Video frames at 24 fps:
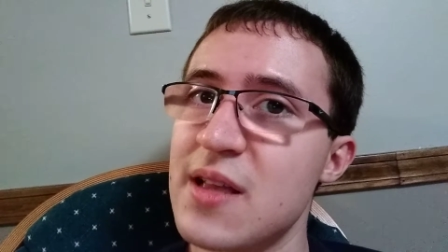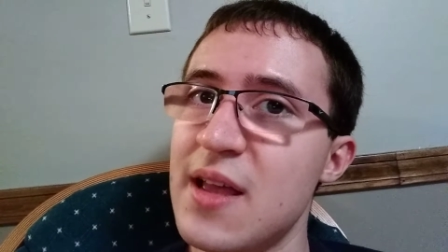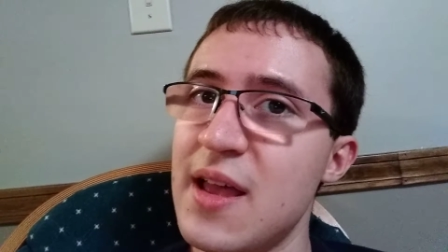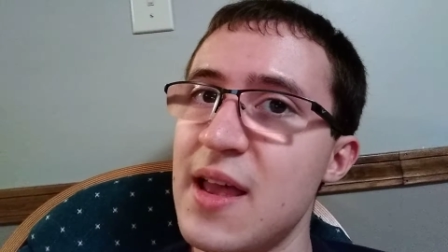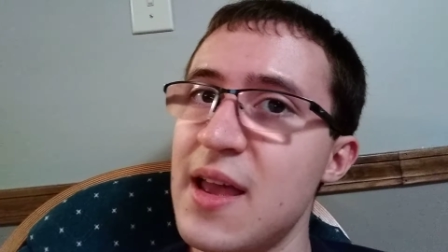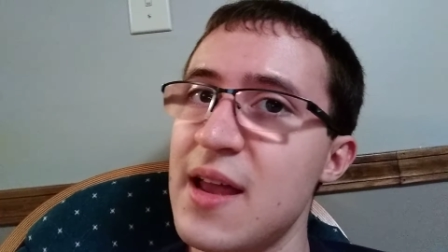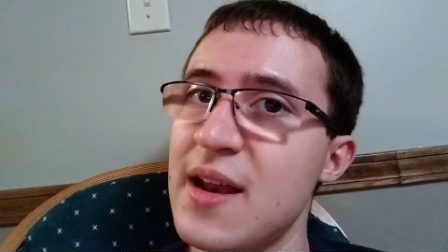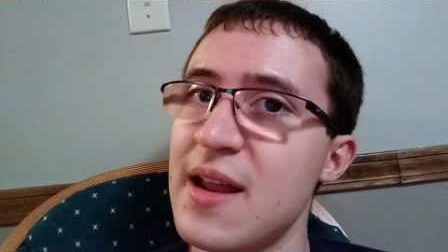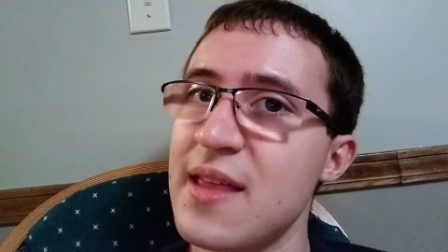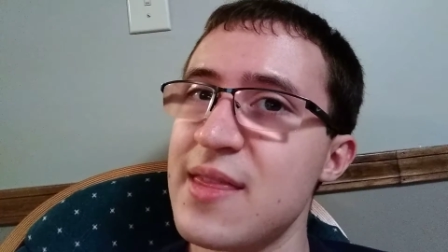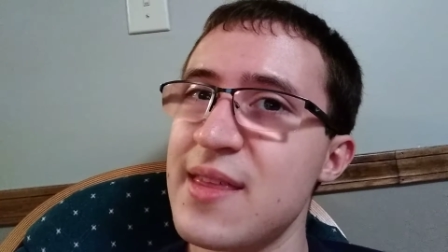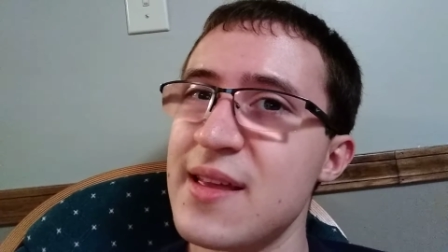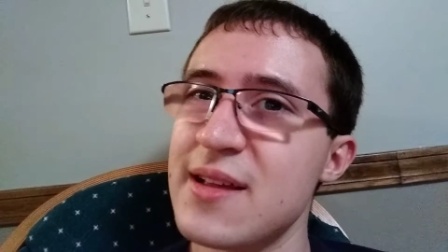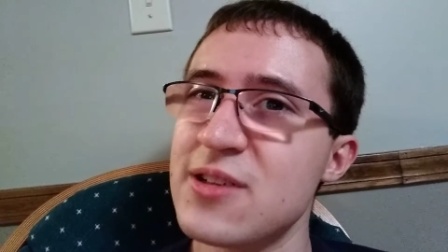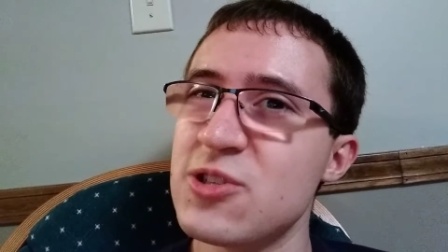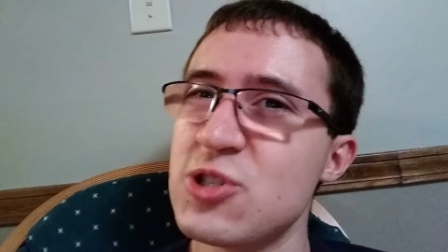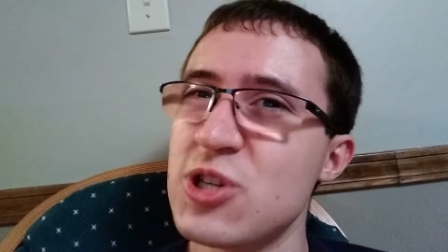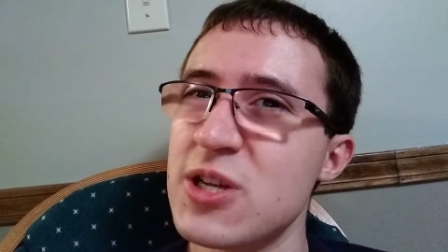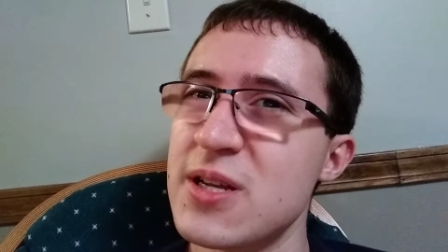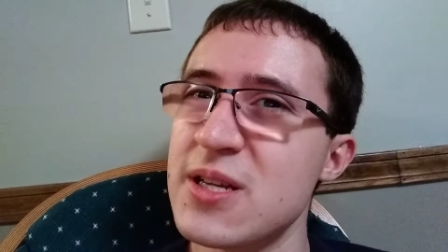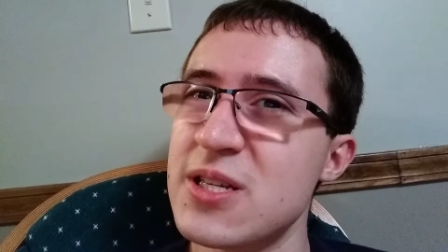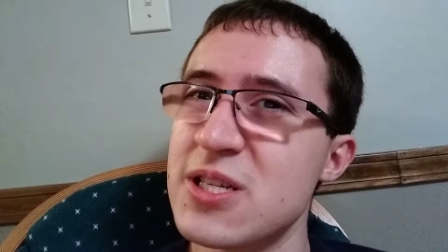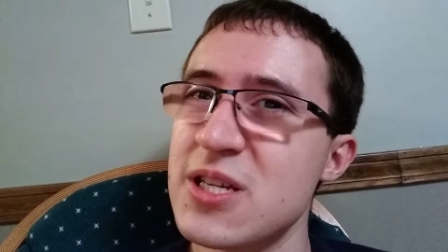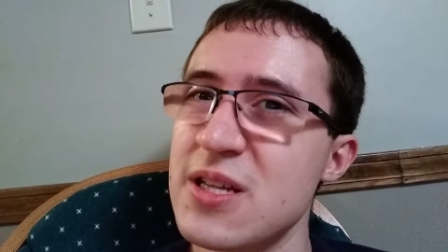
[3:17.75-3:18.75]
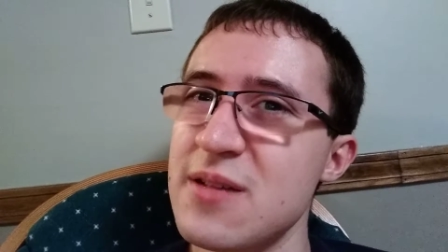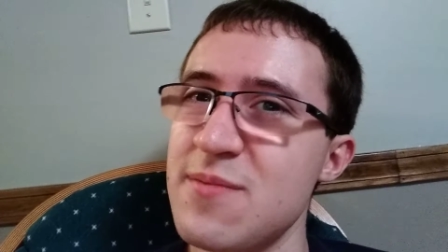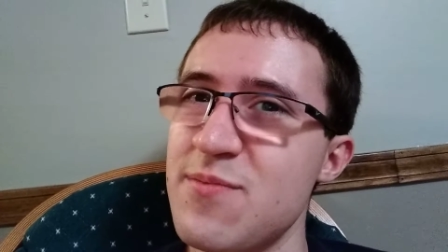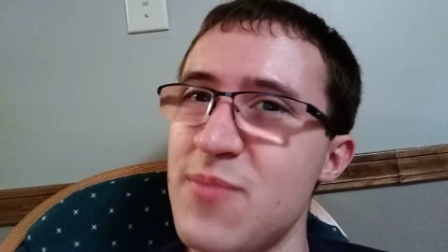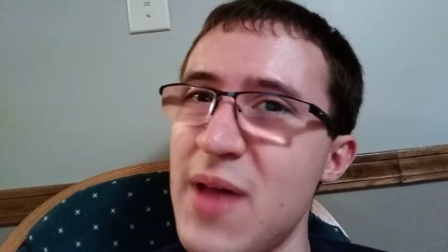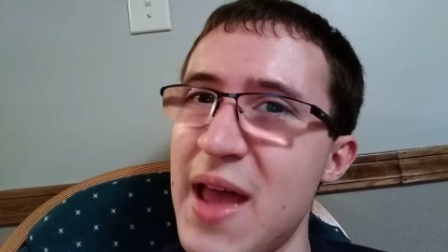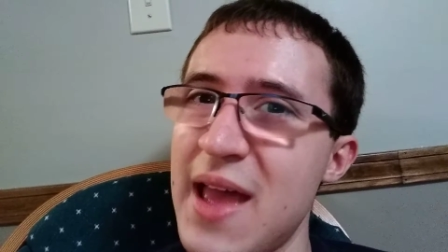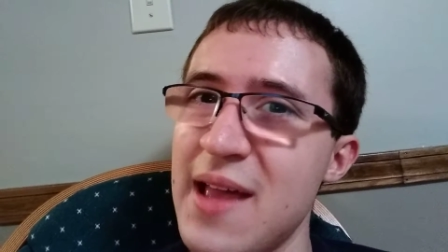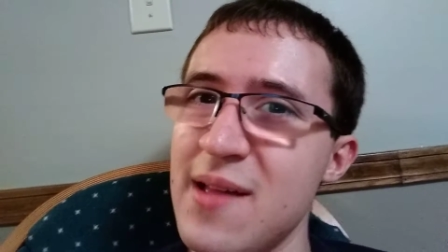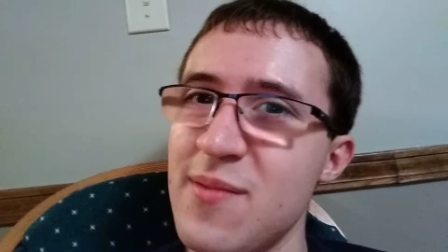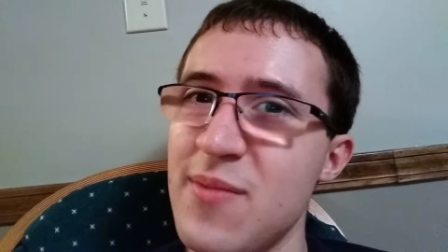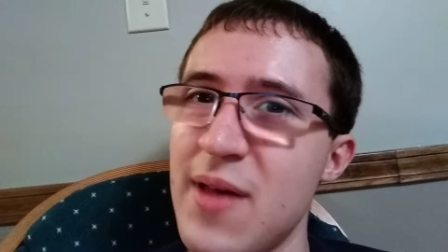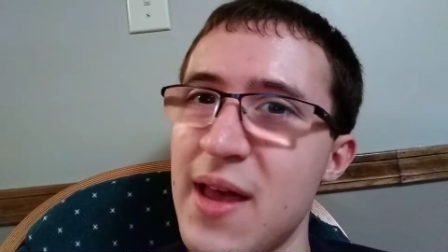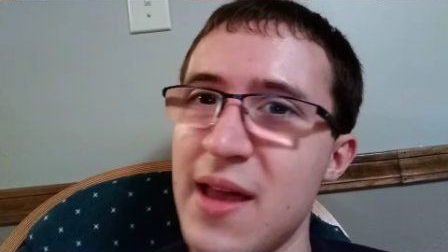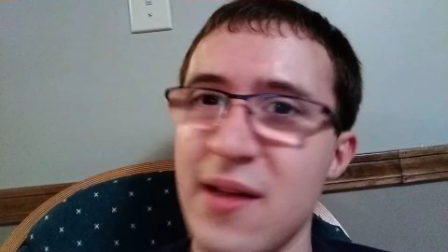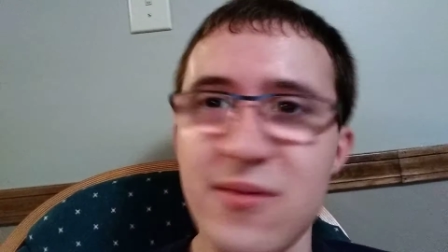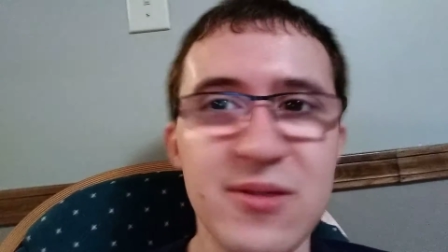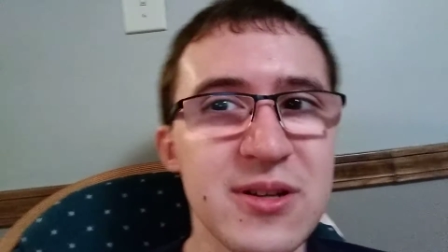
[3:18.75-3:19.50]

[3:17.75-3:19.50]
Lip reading: and I think Chitty Chitty Bang Bang,